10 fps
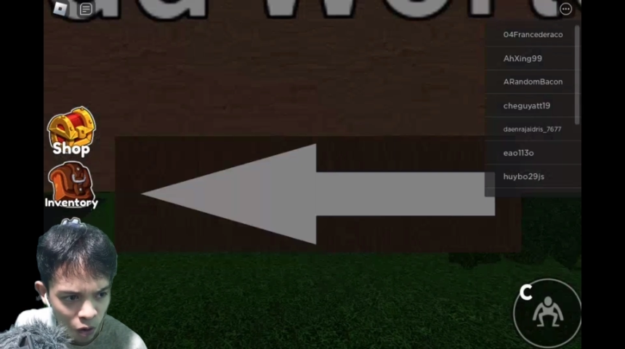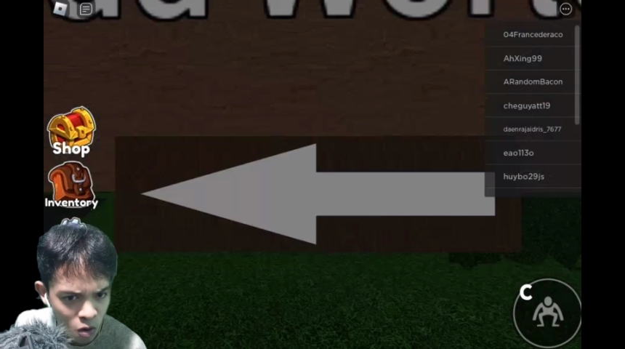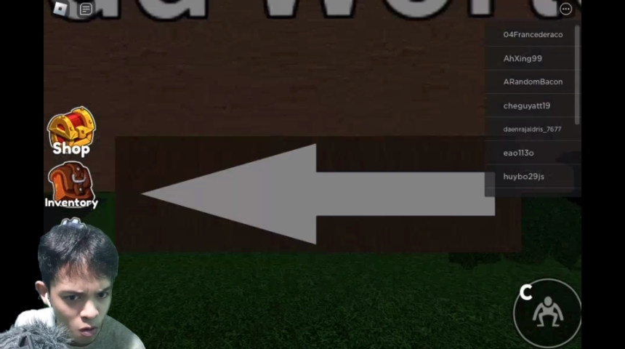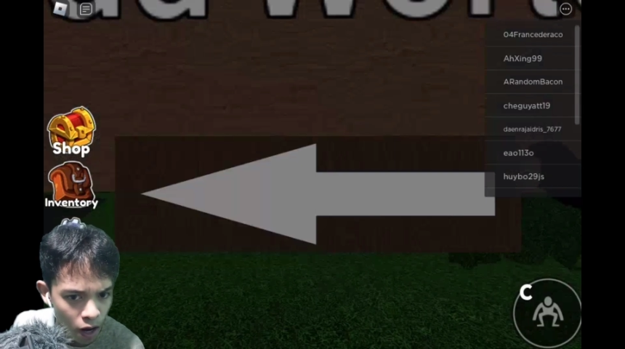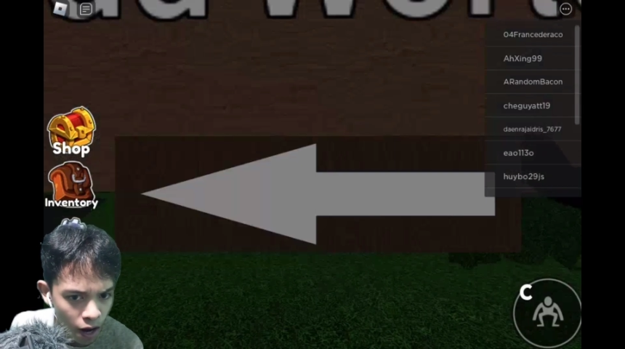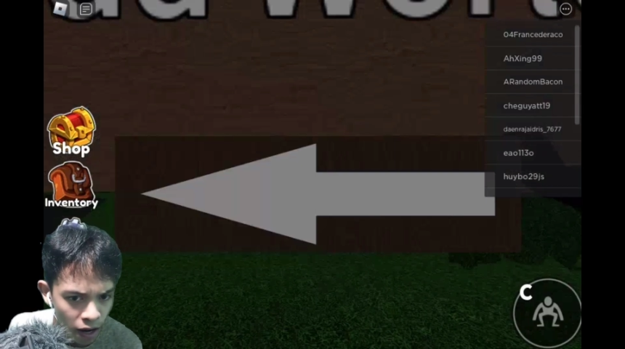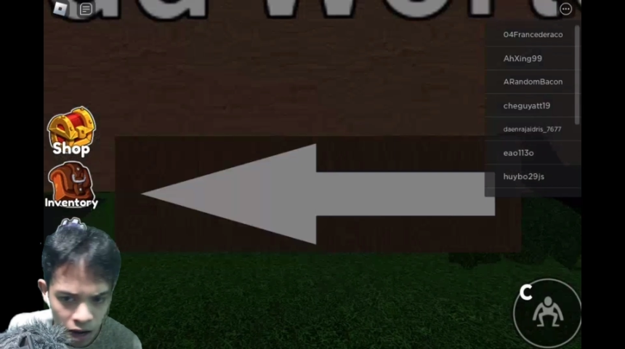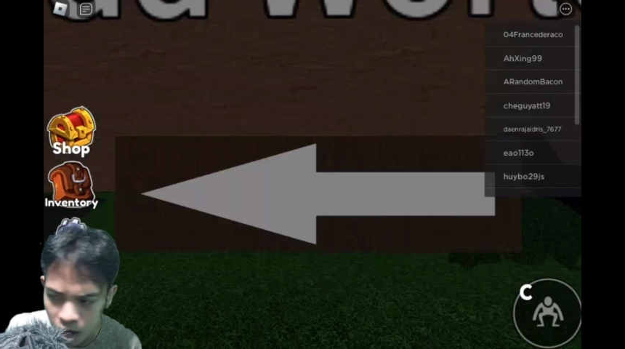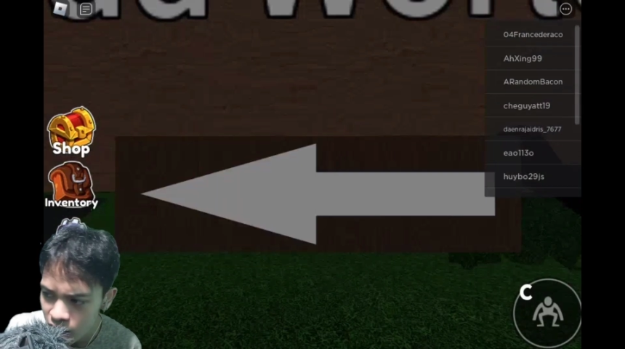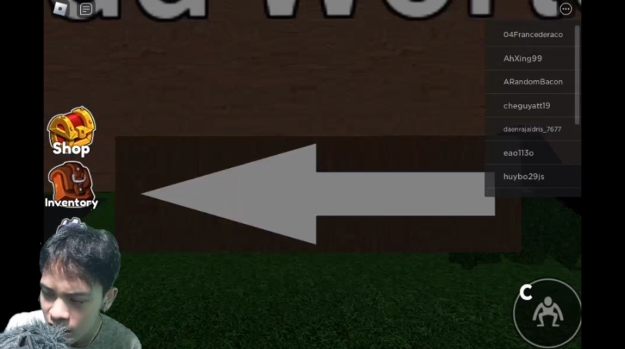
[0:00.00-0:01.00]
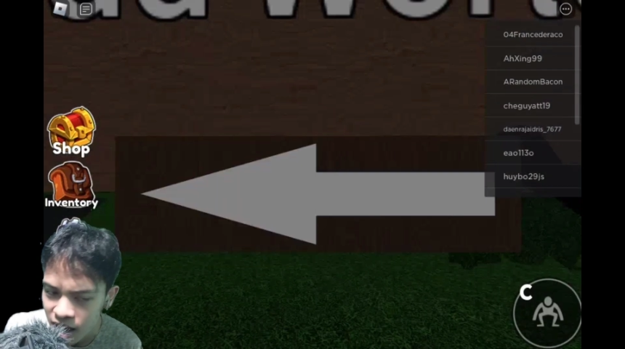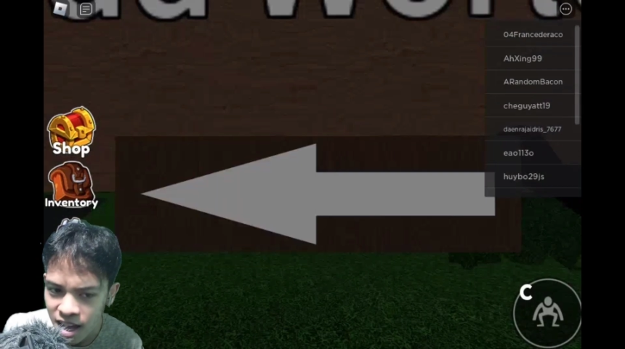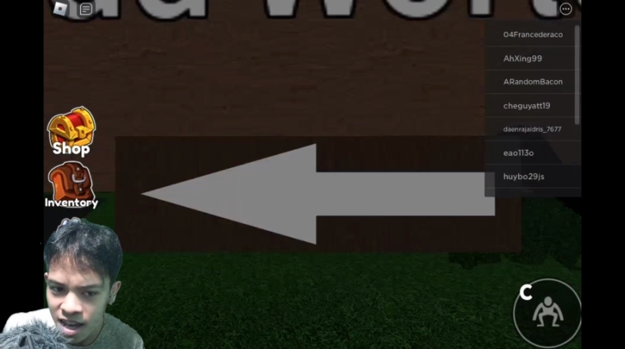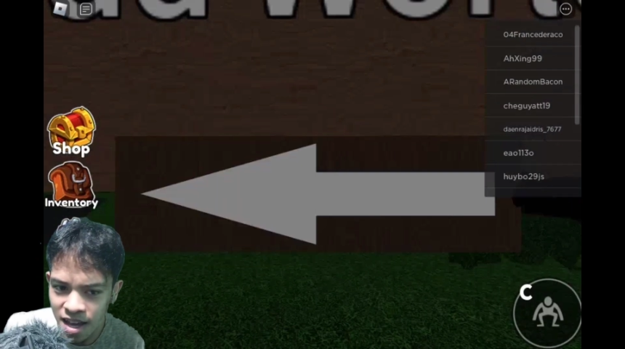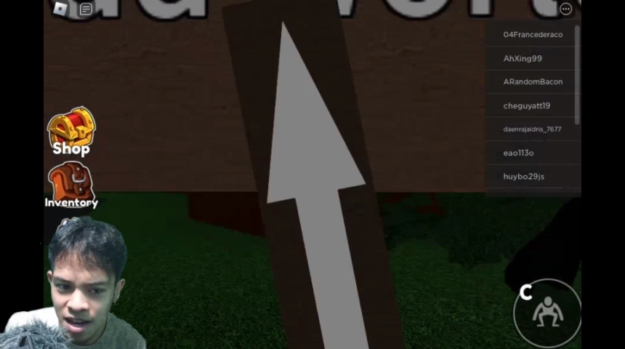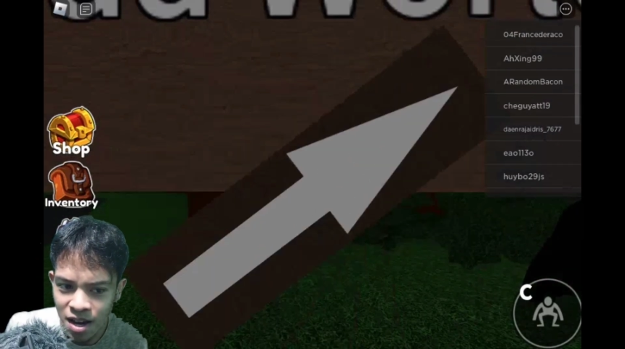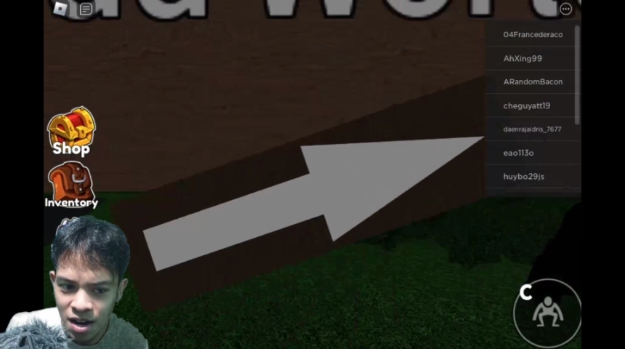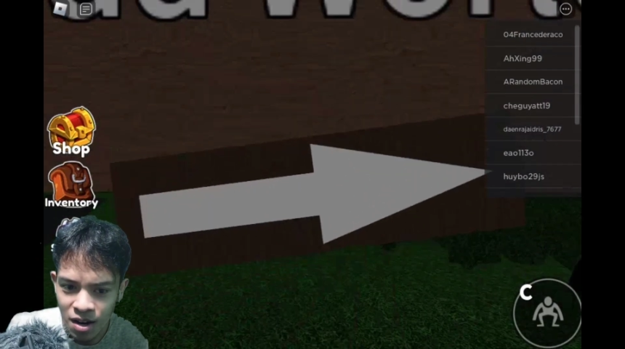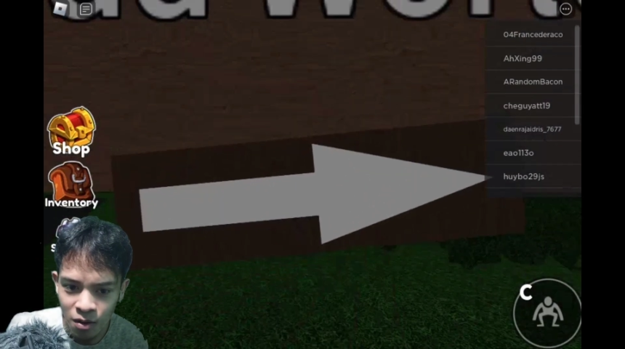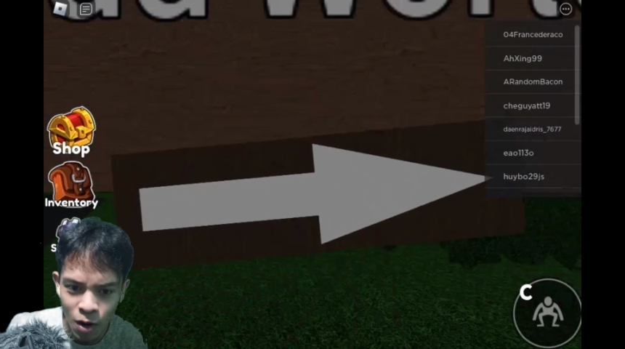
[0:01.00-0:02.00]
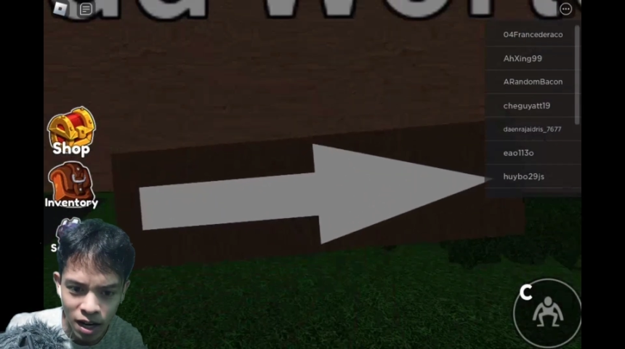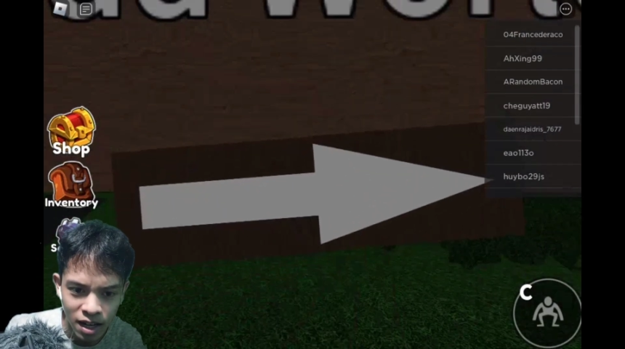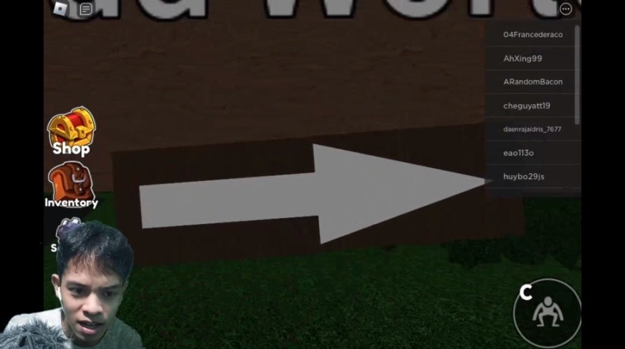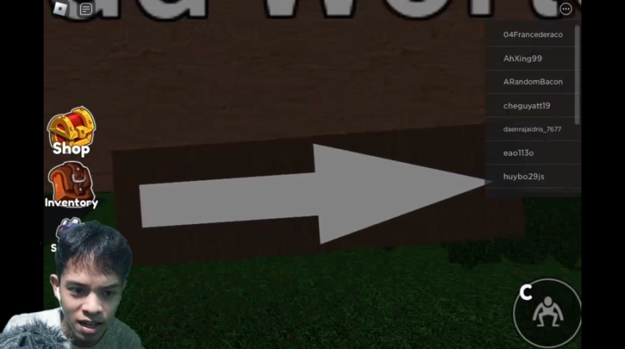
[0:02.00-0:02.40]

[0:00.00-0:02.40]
Oh, la la. What?